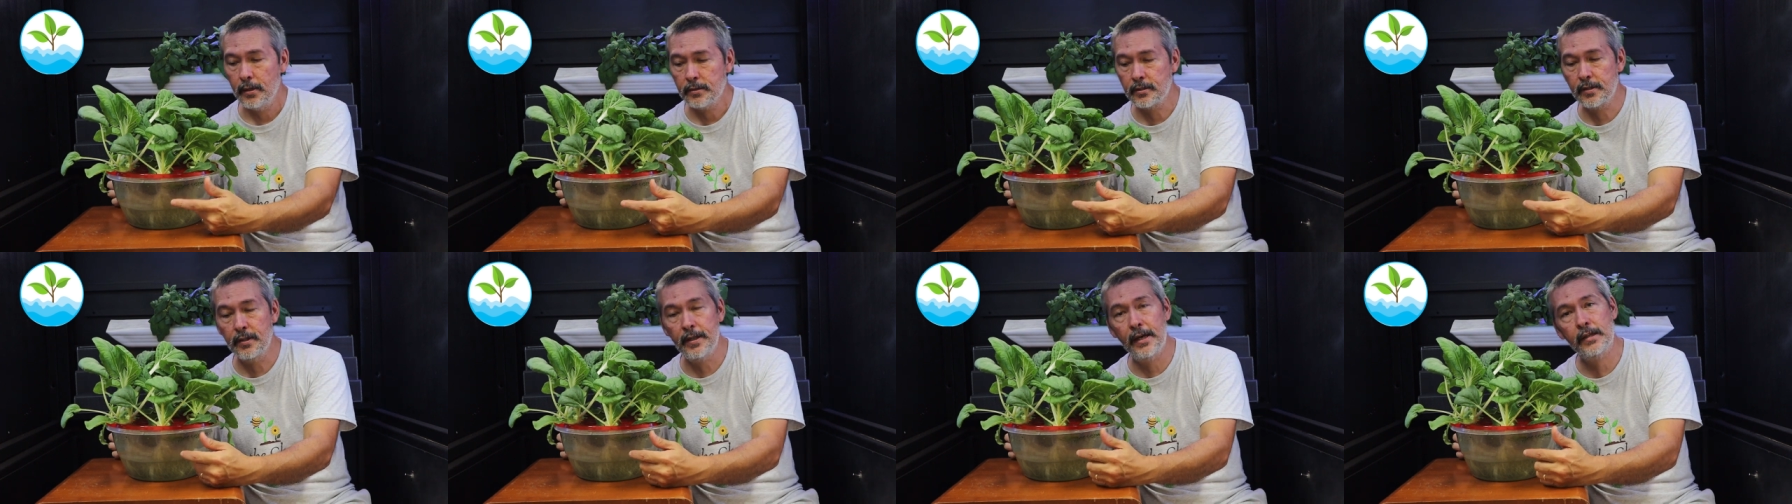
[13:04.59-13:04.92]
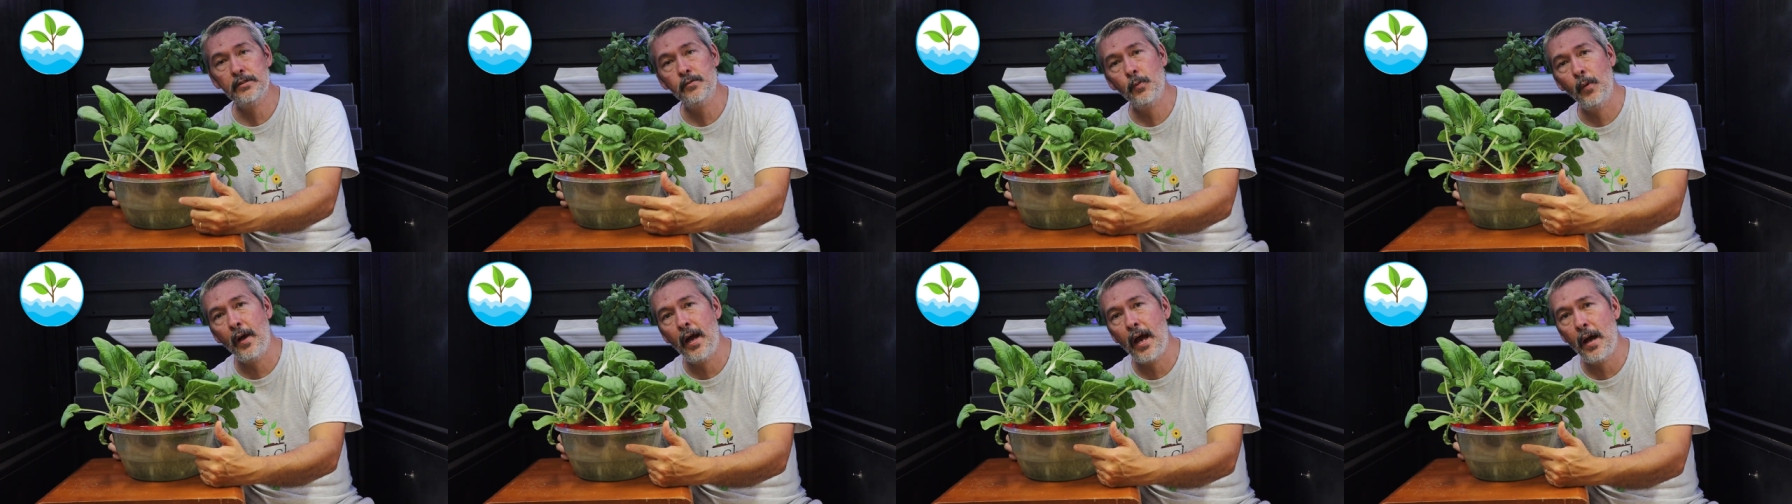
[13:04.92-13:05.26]
So
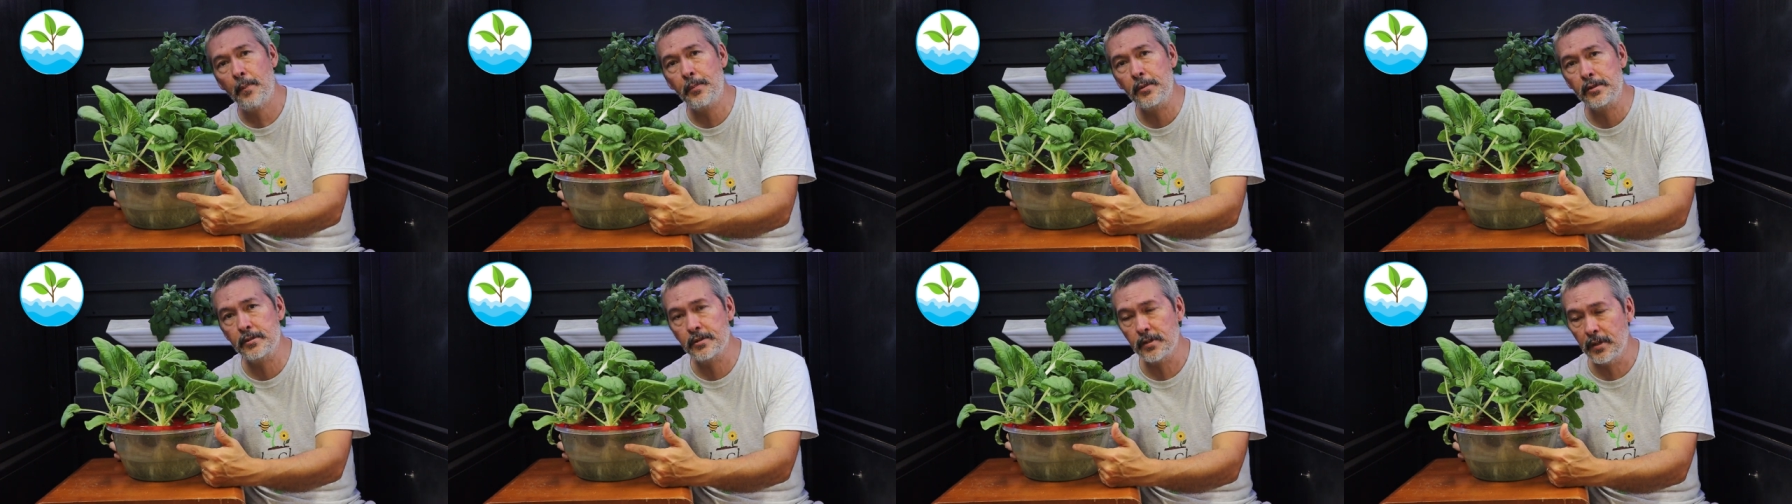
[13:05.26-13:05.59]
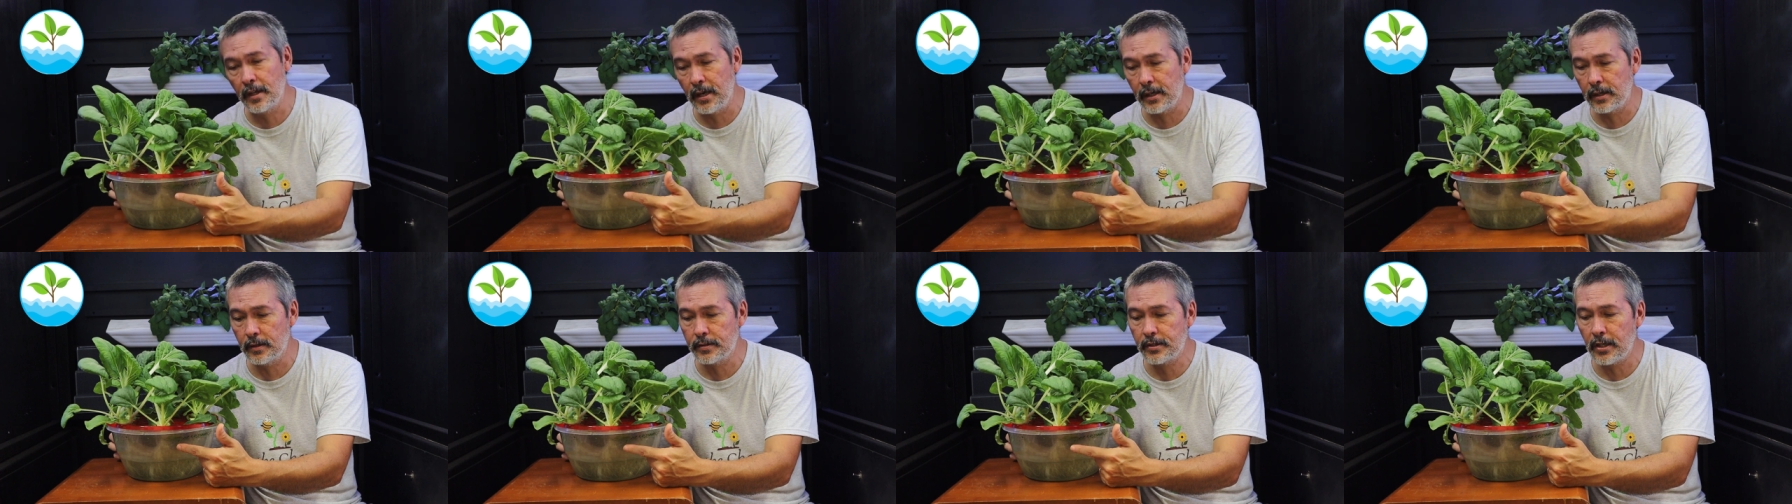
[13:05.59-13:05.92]
that's what happens a
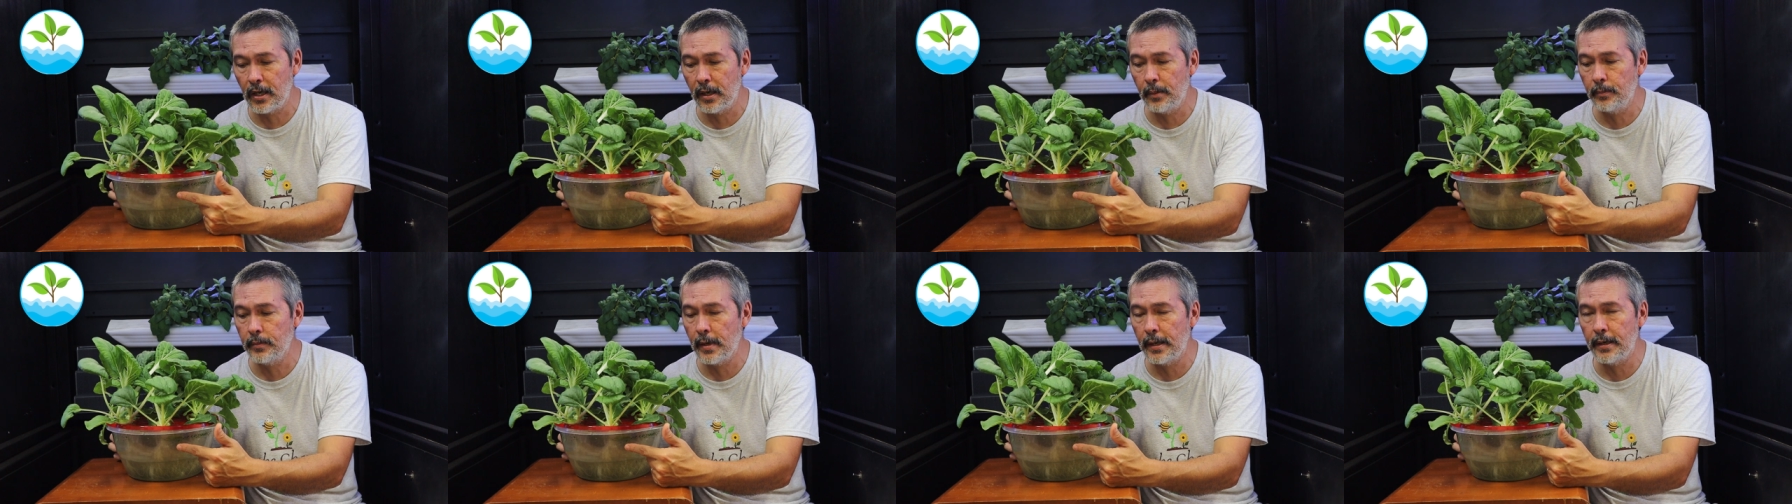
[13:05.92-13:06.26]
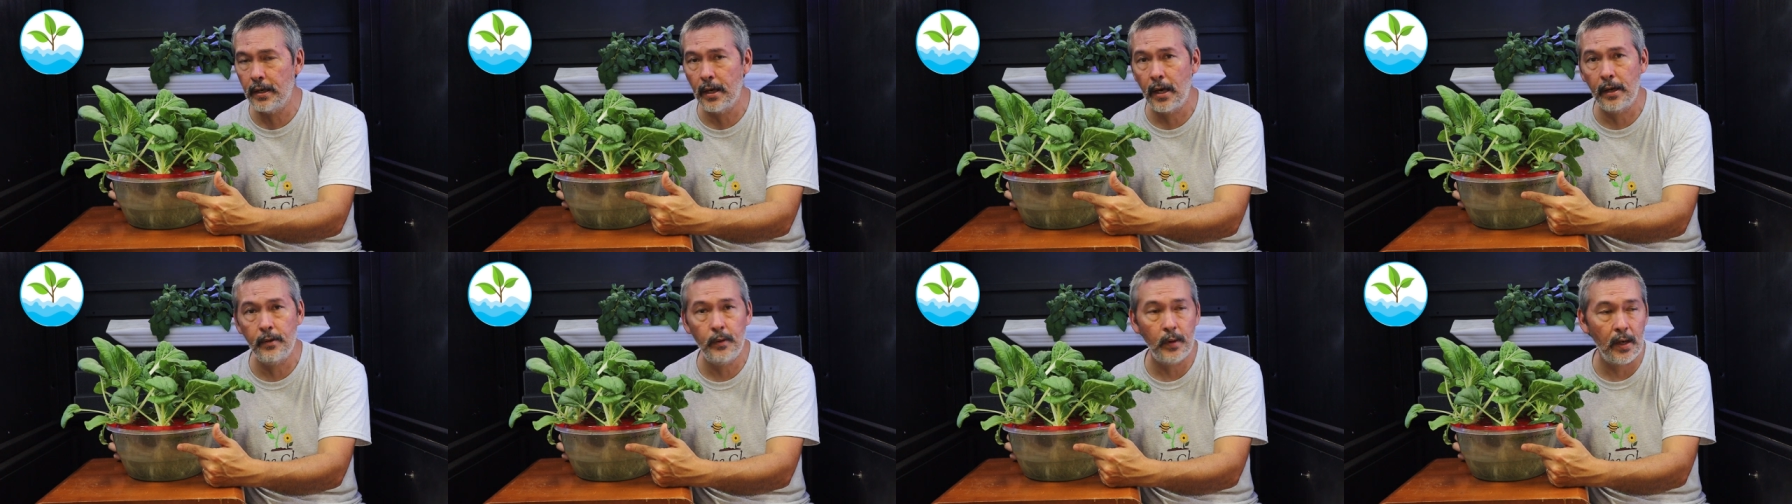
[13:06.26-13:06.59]
lot of time.
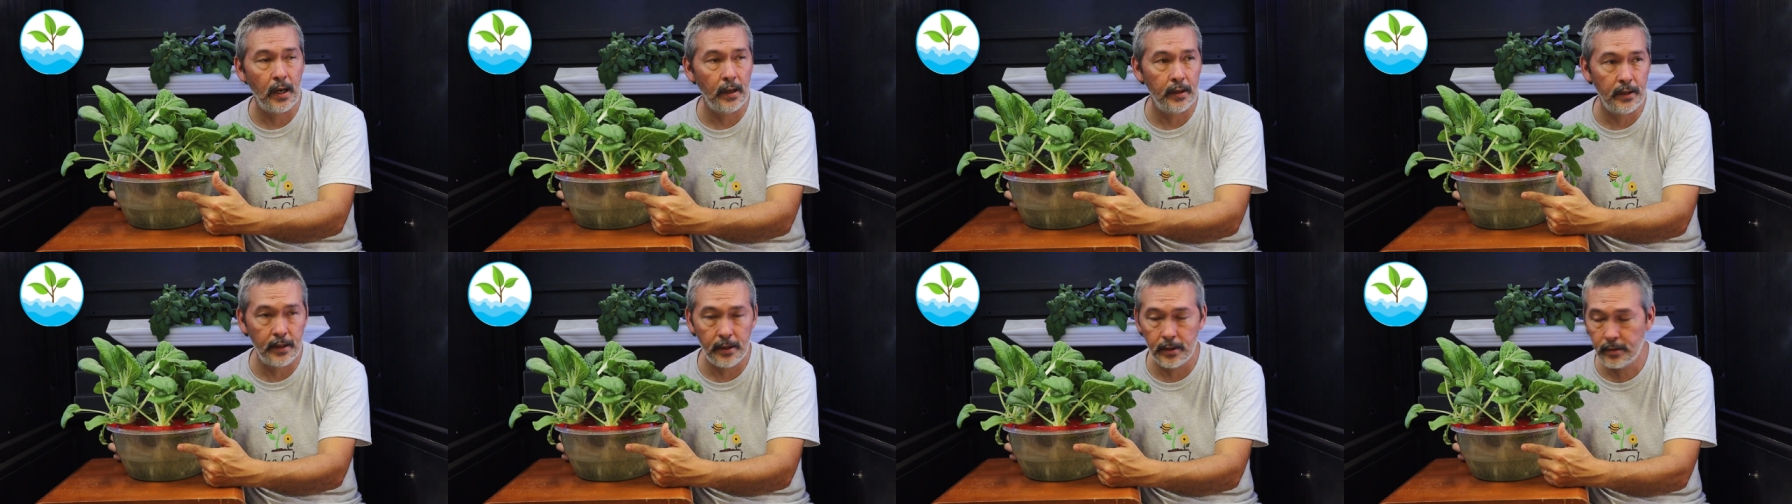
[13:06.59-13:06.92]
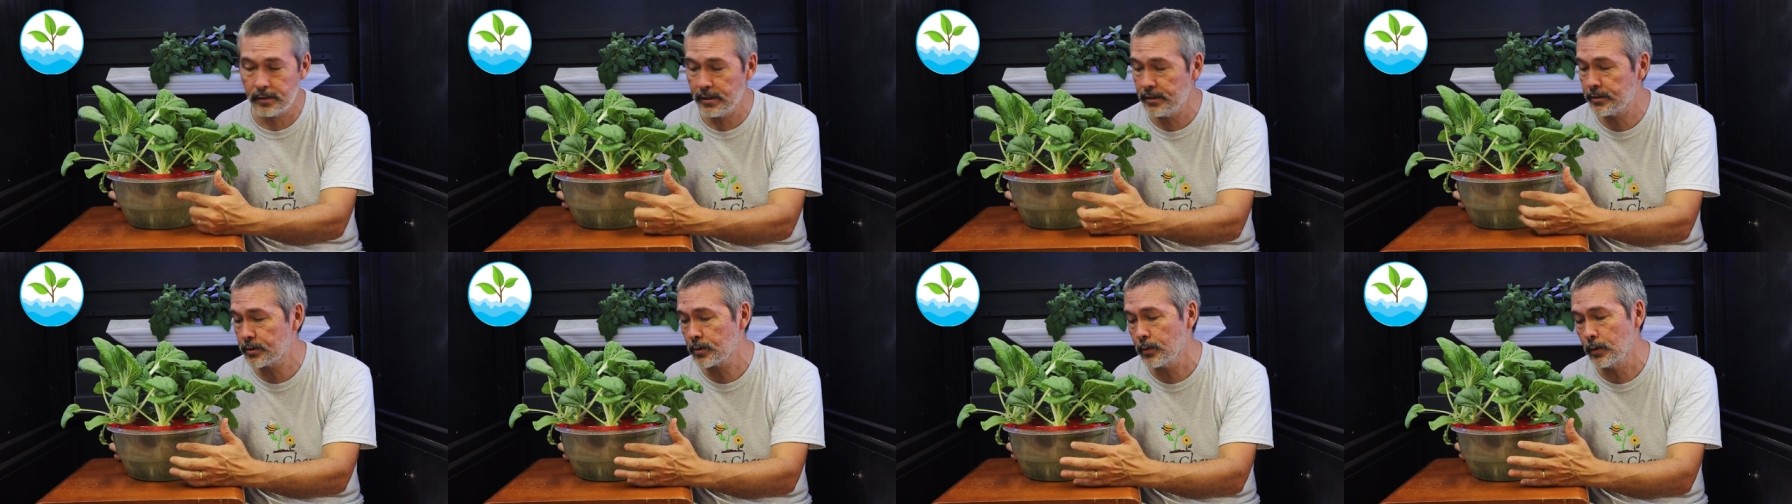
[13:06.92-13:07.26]
And I, I
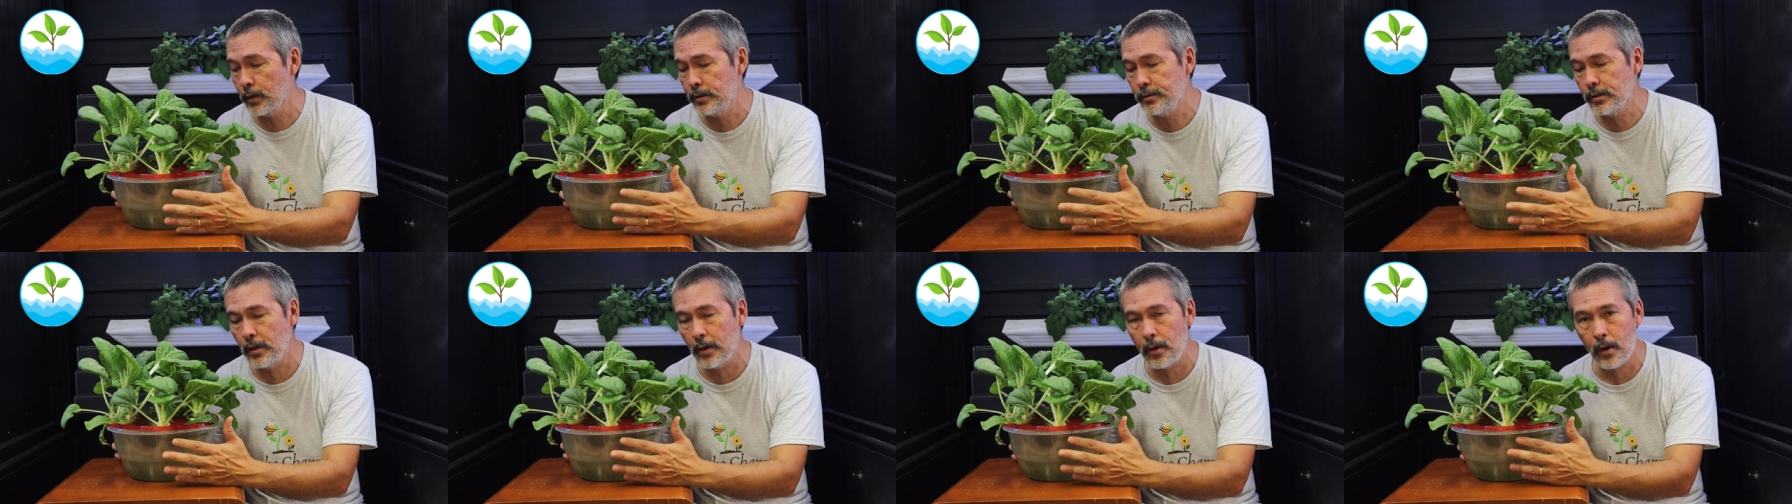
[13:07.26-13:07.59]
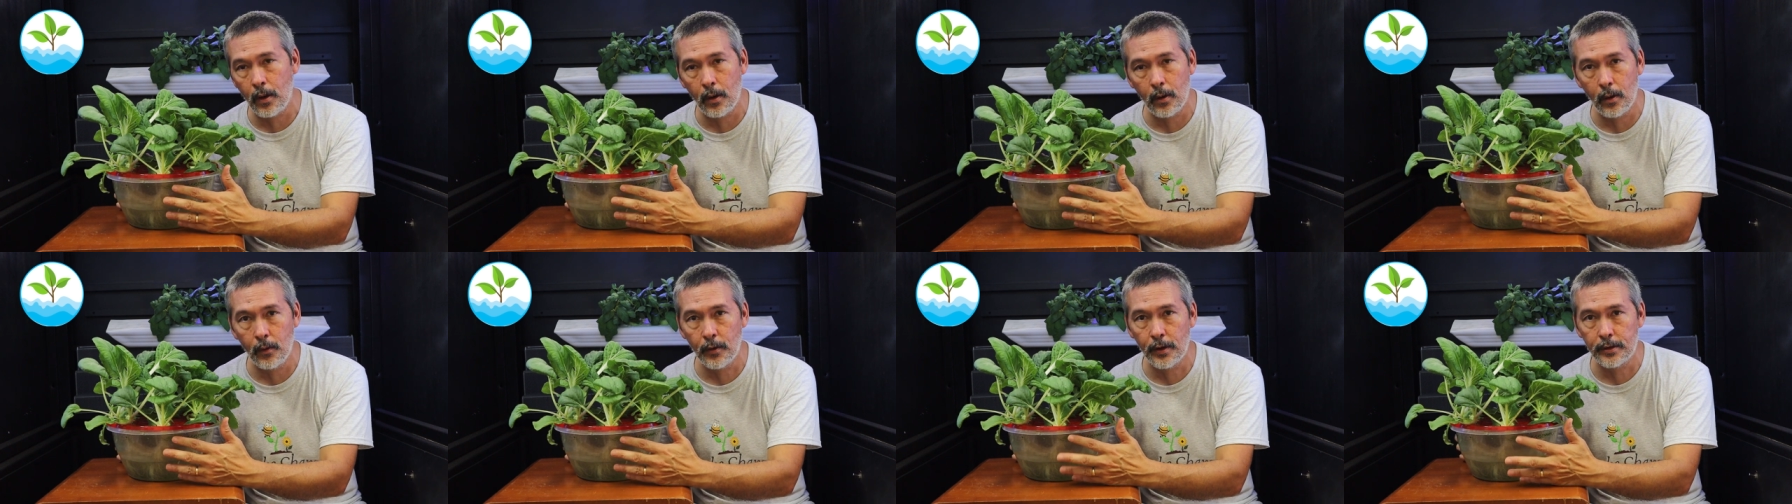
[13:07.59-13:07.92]
hear these stories
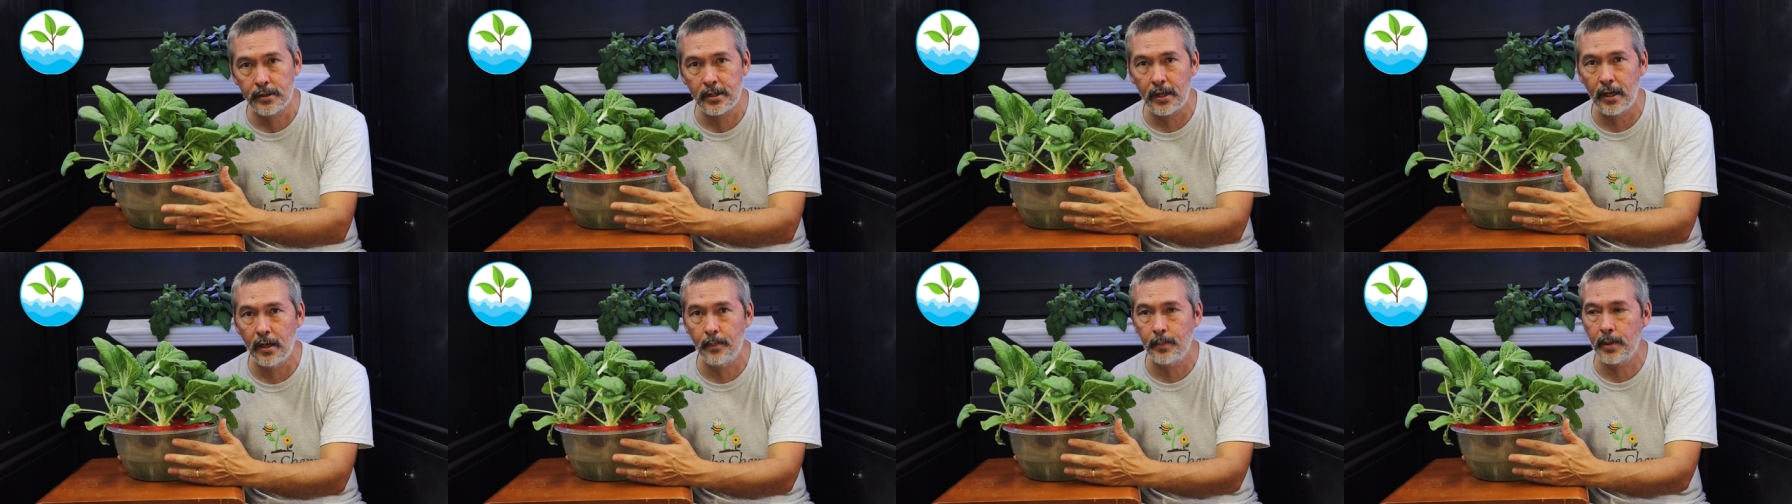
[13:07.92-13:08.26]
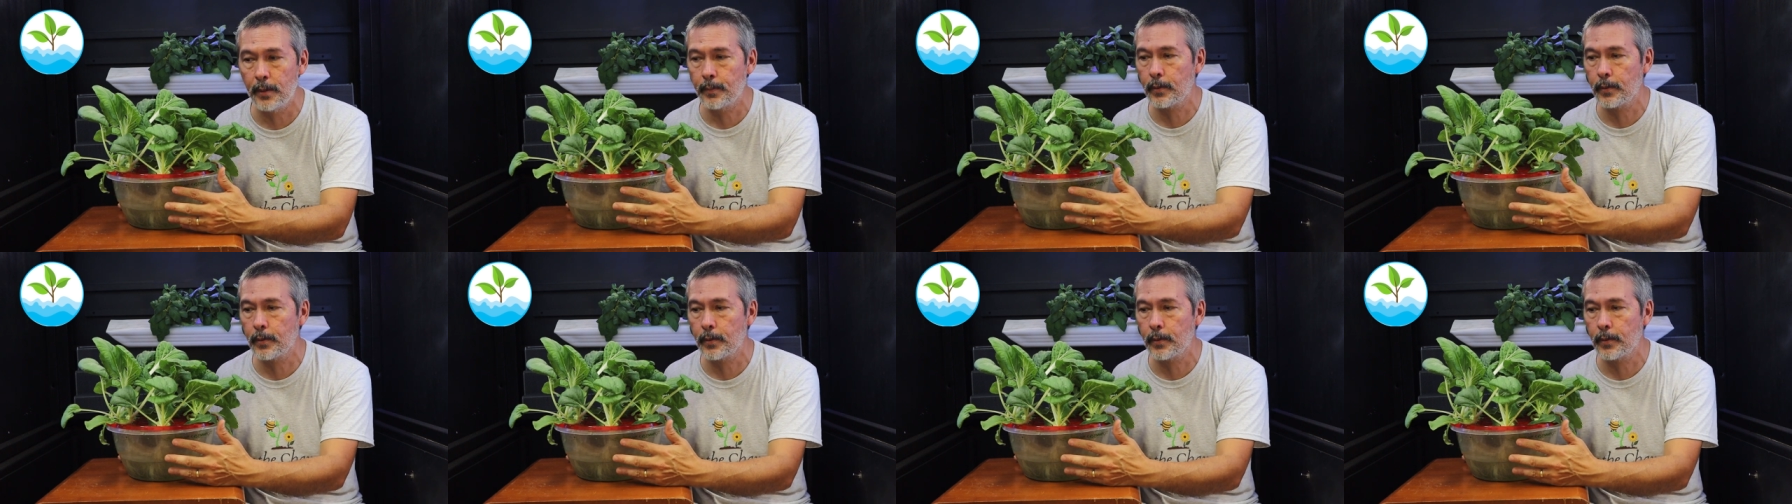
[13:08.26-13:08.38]
all the time.